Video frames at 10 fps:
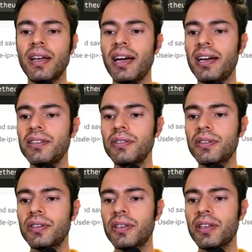And
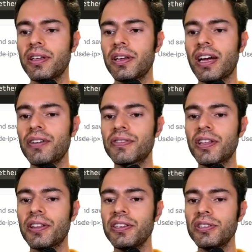
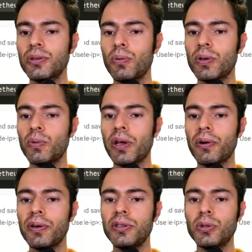after this, what we are
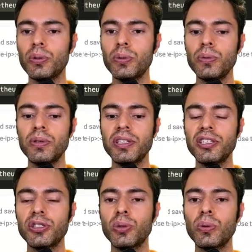going to do
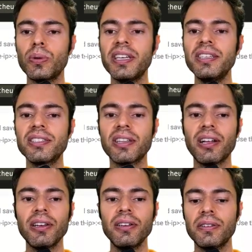is to
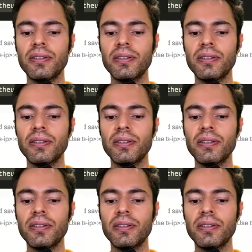install